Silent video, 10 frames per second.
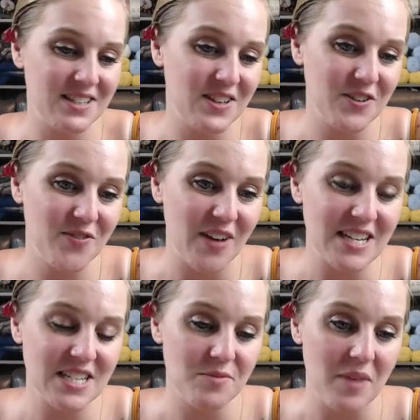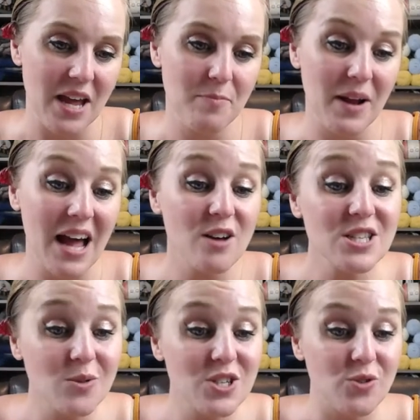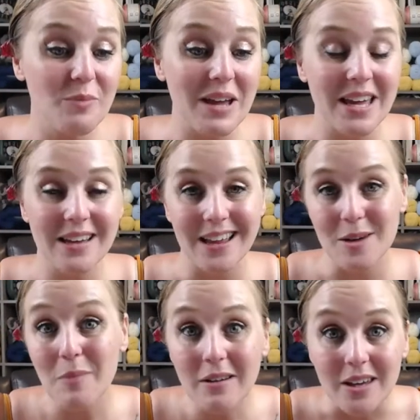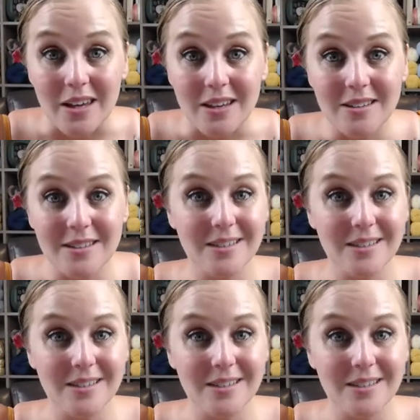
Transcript: they're fun to make, but I also enjoy making like a monkey.